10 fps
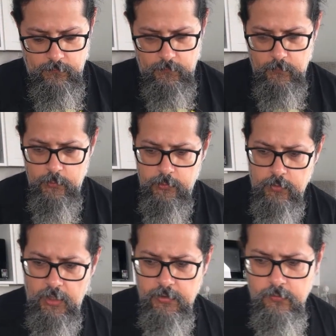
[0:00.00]
What you
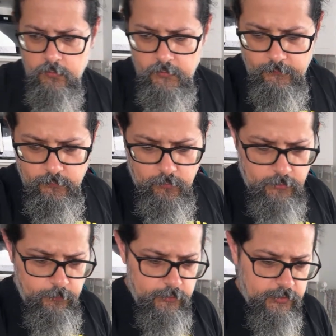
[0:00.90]
can do is, if you
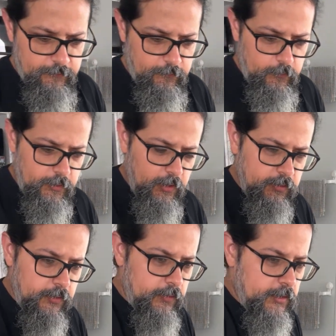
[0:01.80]
want, put the phone down
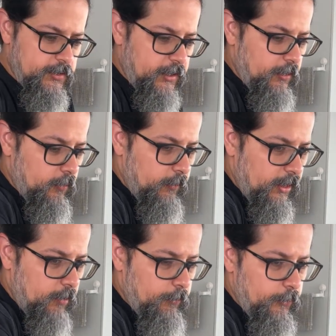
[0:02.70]
and you can check it on my
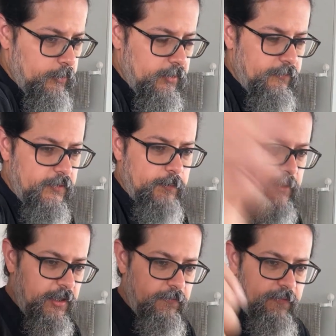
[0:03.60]
computer if it's
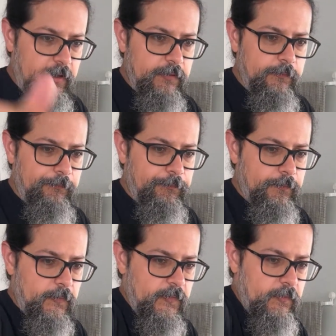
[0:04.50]
playing fine.
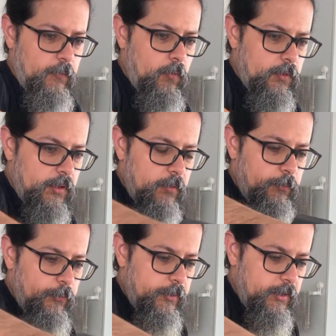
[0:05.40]
Just go on the
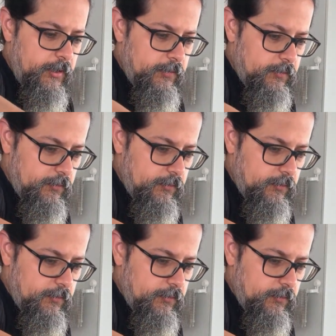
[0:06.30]
computer and